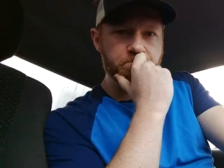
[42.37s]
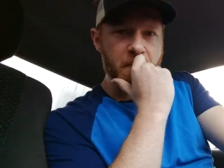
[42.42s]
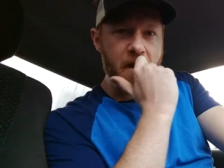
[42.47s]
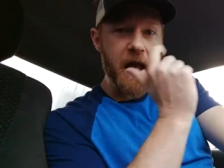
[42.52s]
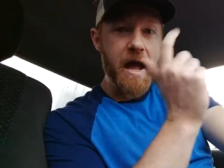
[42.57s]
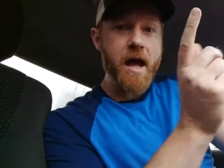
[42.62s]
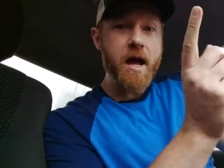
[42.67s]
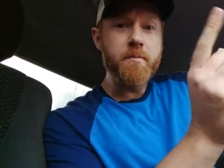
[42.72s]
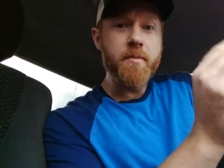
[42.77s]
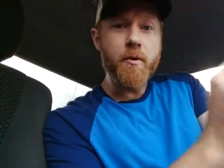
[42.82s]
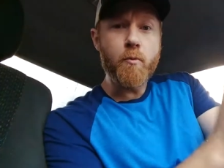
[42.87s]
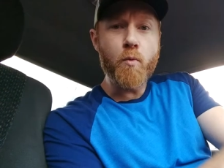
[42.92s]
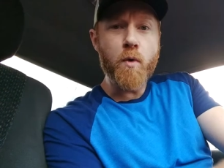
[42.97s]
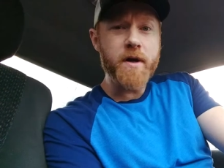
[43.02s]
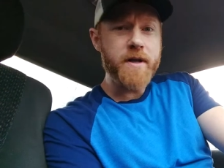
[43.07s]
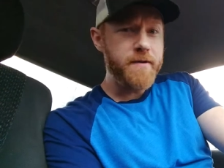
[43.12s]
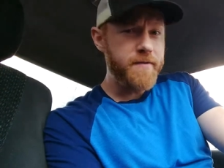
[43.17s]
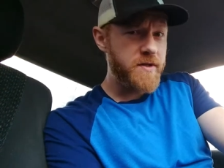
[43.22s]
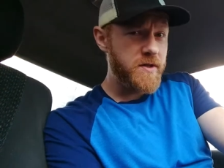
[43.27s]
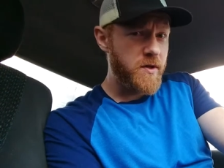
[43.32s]
Ah, but
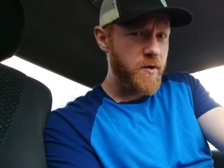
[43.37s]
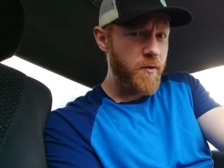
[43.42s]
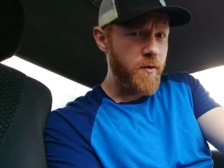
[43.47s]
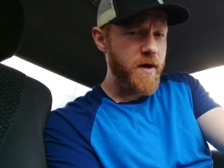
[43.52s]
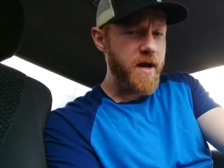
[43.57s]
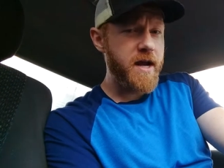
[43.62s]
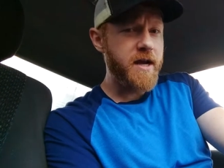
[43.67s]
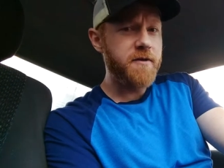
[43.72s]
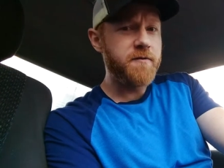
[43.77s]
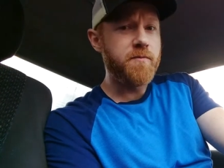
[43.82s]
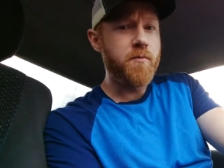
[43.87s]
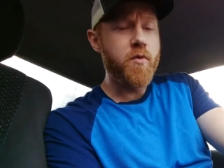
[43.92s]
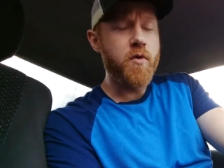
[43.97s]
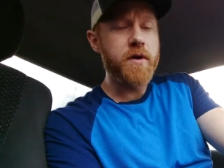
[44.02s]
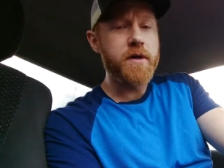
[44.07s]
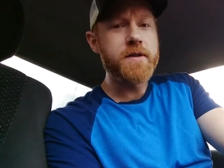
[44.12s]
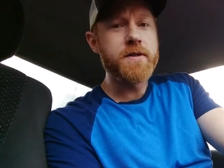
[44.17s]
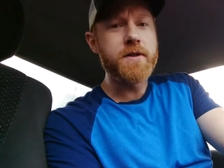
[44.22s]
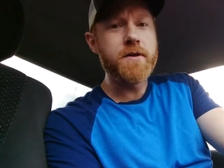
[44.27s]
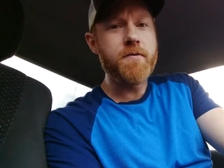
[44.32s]
what is Creative
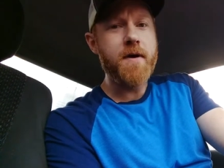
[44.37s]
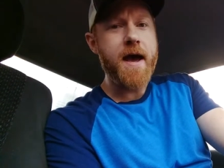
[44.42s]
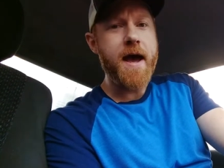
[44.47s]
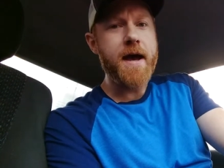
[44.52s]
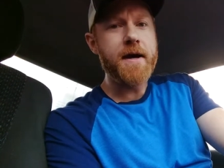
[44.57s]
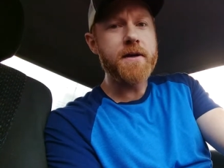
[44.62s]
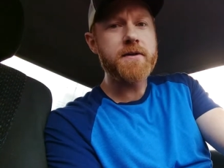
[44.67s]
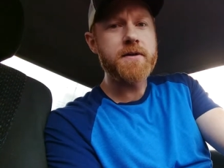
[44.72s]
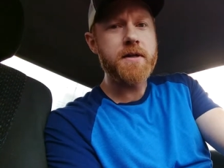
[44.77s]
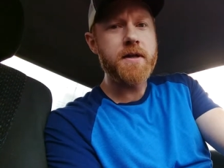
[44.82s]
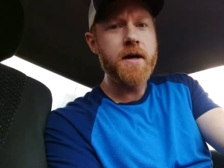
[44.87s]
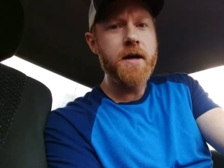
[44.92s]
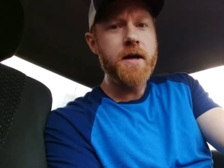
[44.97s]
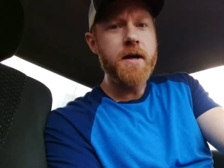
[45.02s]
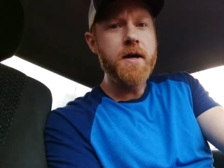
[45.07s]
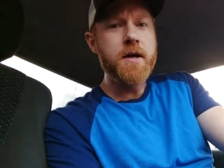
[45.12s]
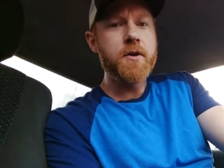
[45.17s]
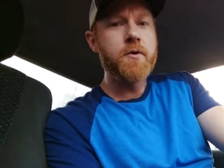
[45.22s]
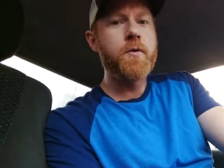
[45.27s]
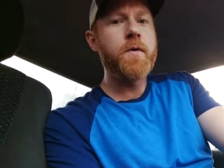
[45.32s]
Mornings, you ask?
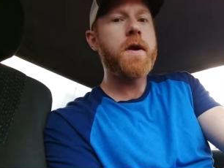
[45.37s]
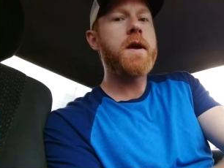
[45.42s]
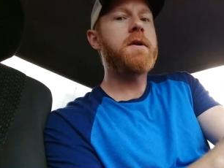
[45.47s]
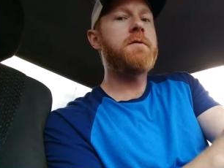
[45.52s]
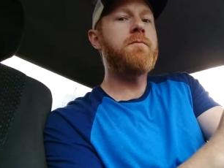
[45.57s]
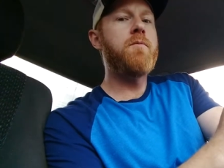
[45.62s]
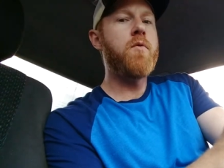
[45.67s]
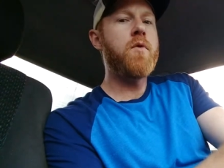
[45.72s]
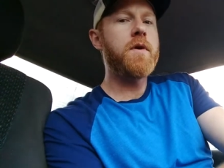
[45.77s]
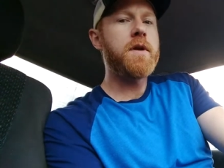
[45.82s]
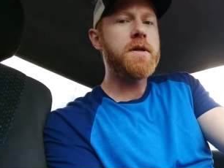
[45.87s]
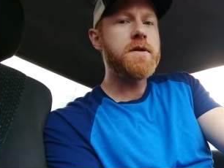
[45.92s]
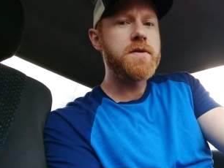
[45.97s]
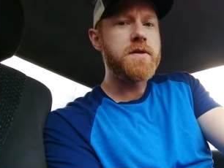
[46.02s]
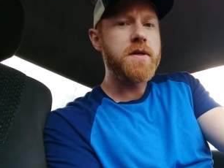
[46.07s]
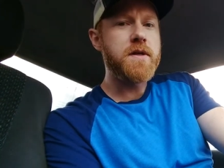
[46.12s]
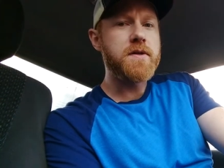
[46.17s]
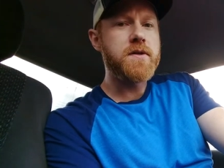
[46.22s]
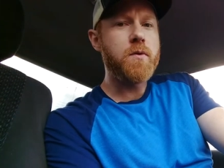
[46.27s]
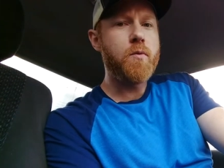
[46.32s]
Creative
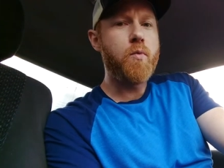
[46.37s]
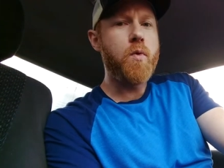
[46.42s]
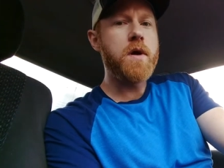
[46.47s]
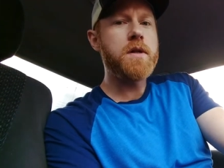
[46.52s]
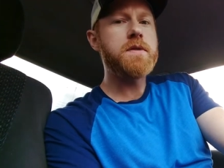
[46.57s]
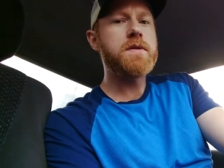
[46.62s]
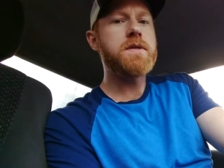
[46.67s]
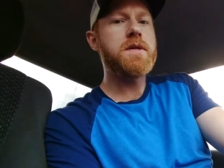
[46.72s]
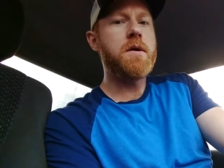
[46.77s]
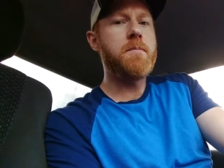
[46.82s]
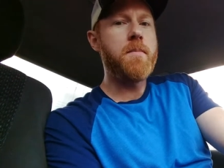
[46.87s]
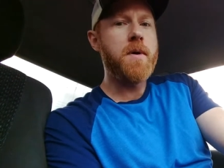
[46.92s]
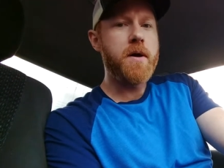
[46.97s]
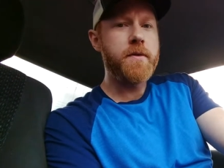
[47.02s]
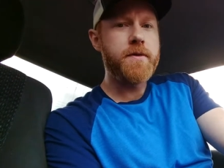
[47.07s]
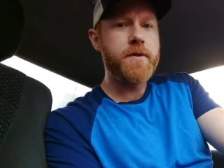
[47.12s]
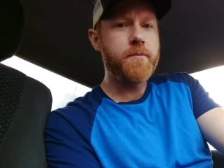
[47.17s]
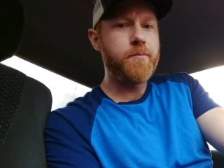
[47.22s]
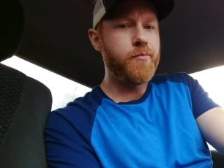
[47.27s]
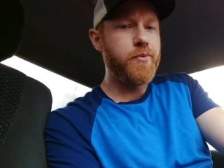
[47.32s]
Mornings is a once a
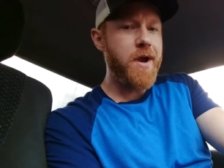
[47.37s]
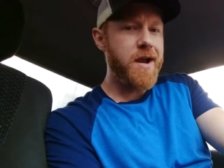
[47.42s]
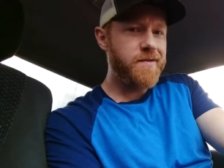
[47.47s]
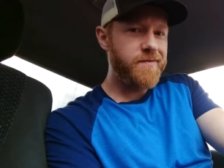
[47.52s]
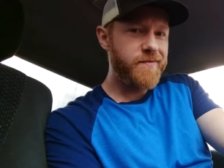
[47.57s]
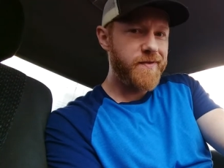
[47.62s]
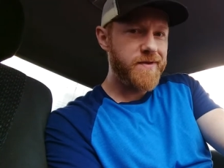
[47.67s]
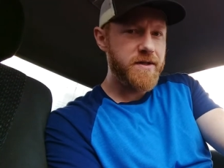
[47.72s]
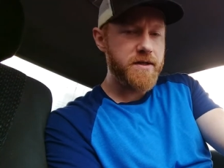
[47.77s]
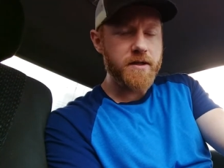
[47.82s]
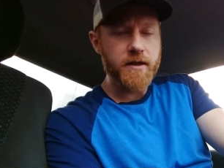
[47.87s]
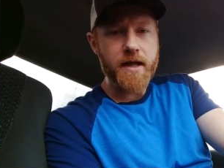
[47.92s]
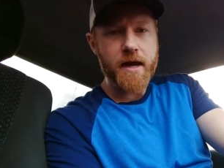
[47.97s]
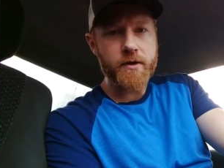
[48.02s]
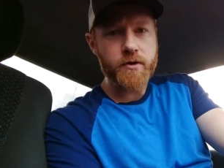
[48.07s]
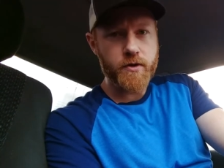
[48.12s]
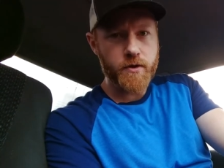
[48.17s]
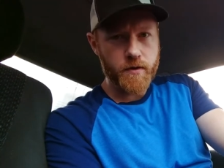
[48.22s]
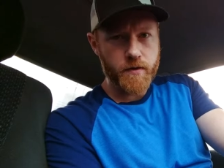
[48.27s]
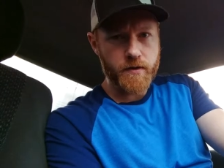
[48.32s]
month breakfast
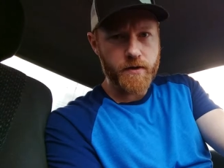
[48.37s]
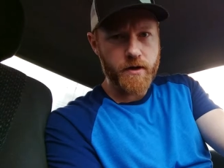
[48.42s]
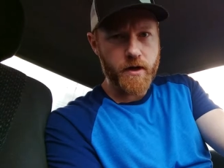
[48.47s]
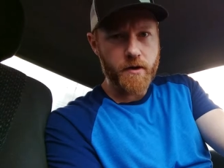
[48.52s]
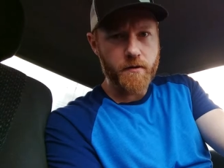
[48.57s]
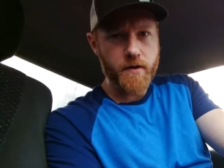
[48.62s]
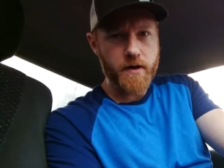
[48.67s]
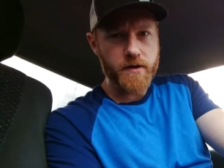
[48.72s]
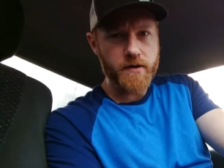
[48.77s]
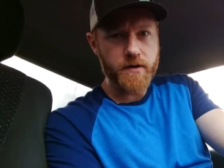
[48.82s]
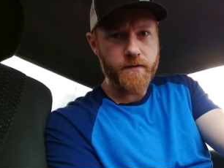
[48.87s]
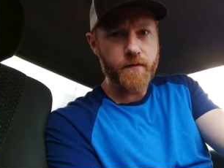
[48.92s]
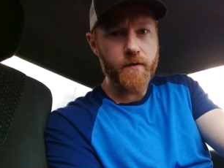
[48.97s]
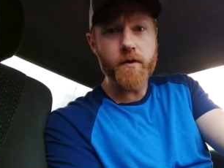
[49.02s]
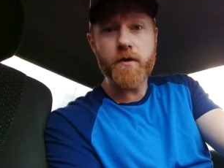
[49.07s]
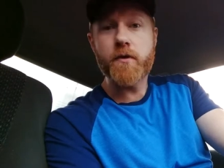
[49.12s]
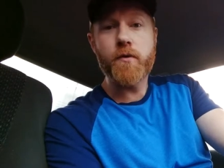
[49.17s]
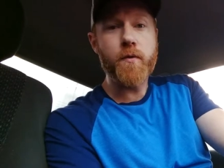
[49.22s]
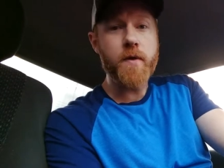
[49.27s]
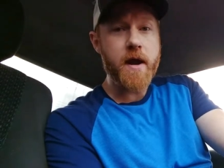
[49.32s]
lecture series for
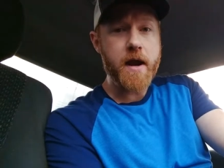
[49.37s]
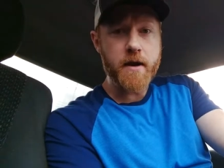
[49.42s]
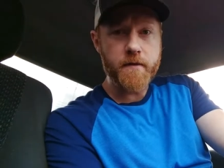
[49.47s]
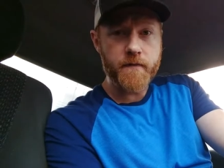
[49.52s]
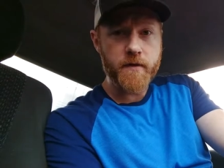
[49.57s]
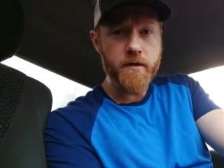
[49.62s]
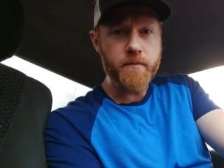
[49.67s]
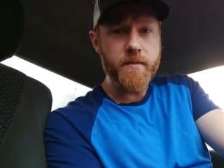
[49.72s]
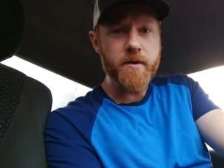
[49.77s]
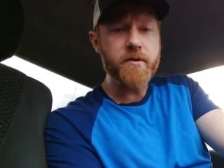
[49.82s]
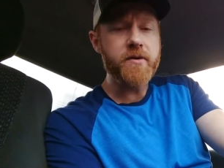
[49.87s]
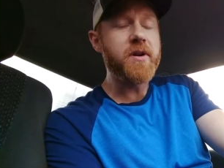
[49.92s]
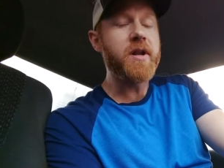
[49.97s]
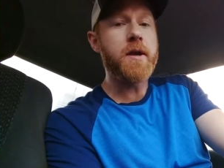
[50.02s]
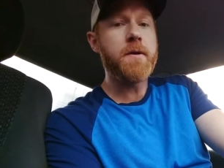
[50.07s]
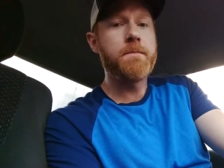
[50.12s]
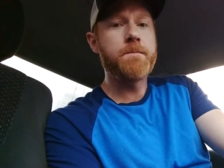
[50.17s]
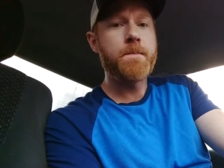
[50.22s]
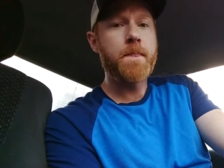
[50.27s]
the creative community.